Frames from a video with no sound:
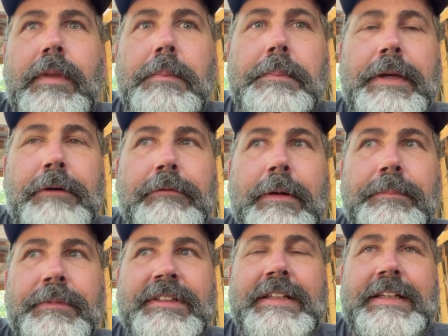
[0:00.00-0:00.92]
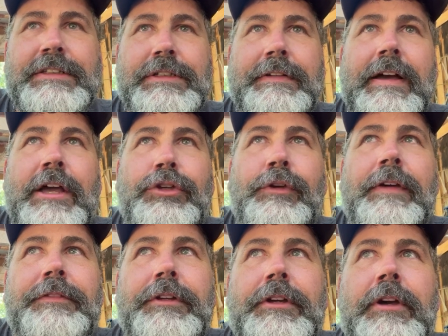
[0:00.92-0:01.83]
be a representation of how you
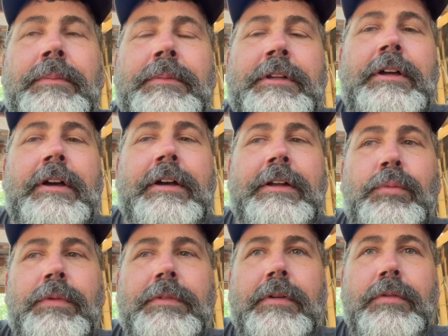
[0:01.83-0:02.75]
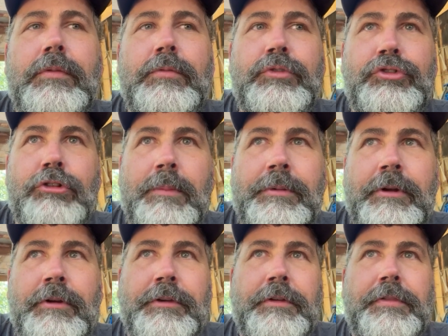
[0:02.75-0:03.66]
have to come to God, dropping
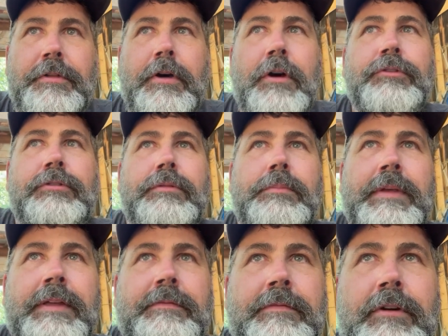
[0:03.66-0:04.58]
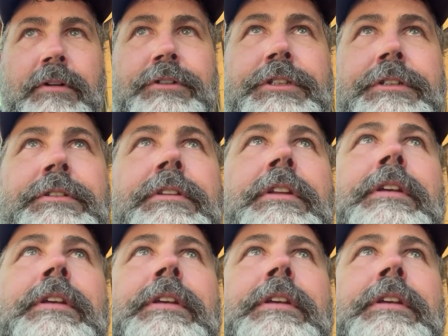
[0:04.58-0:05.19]
all your thoughts, being virgin.